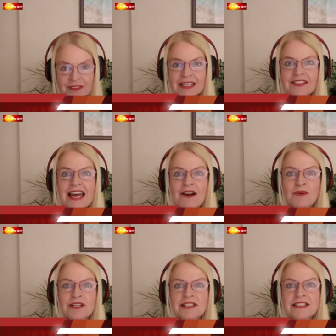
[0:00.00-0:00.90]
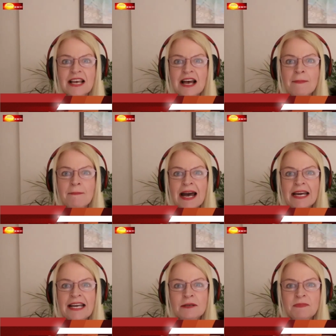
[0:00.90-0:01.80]
there was a
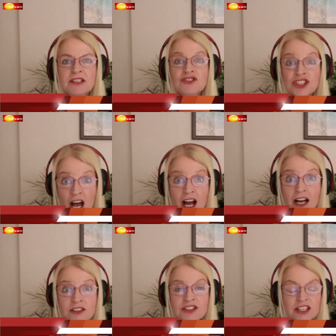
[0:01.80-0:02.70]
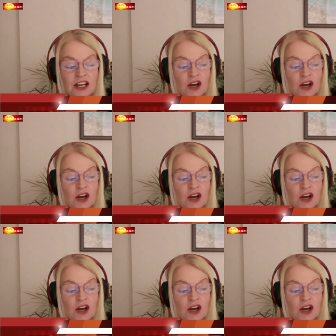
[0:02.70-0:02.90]
man had been charged